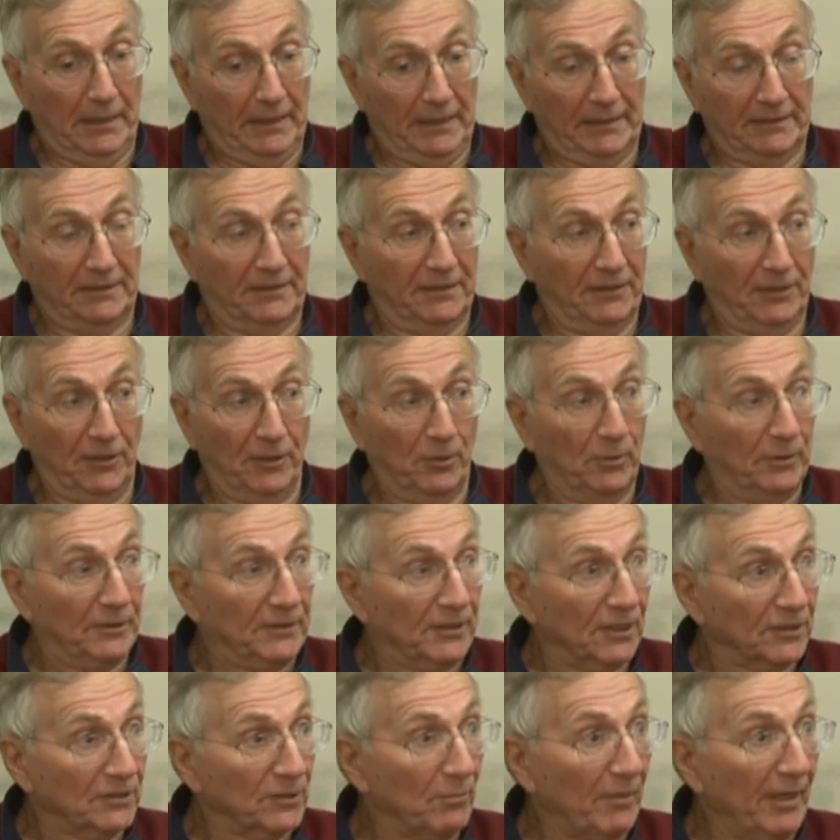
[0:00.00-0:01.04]
It
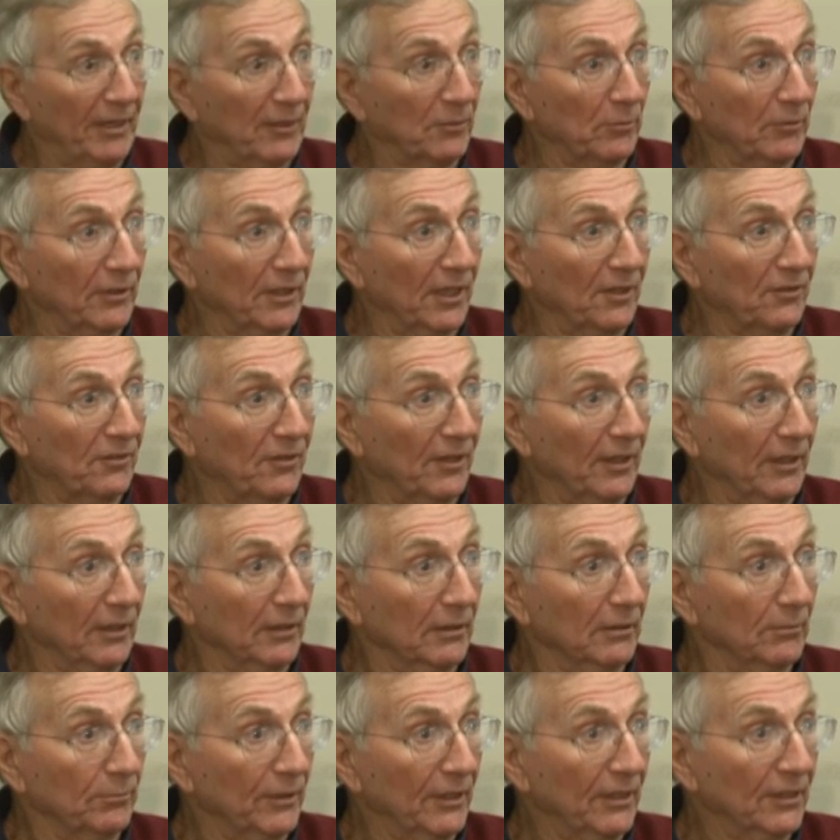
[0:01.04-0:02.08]
doesn't matter what I think,
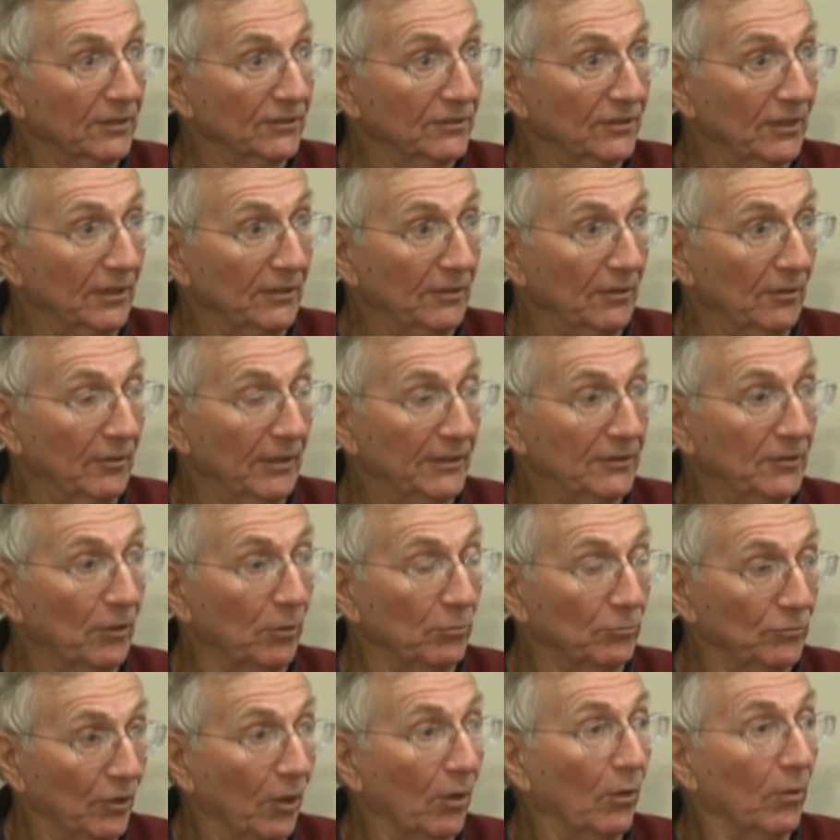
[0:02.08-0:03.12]
because I
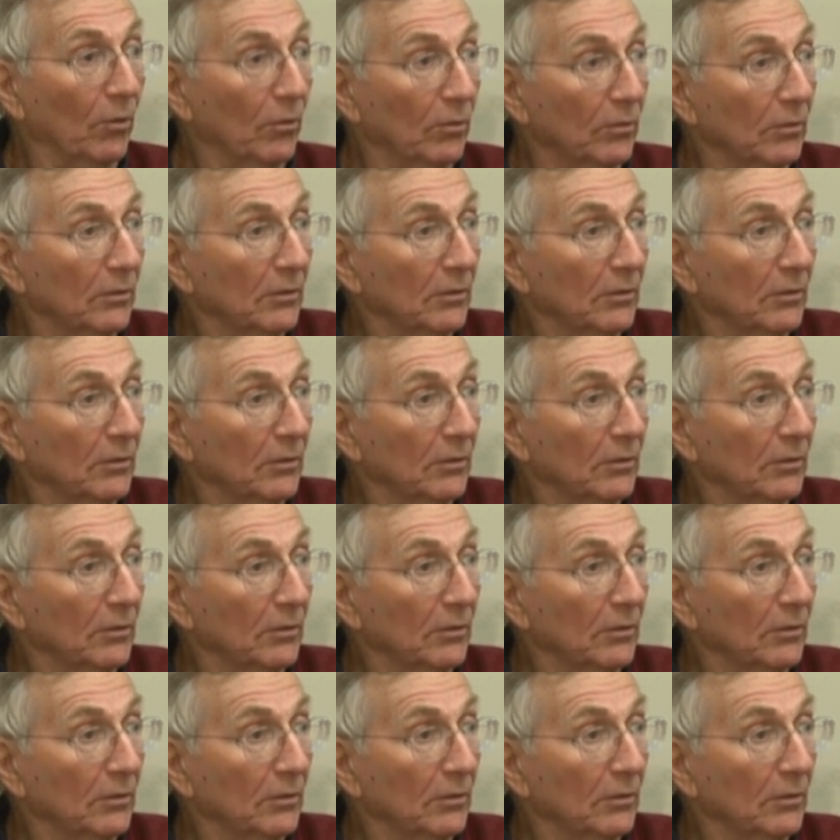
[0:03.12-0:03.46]
don't know.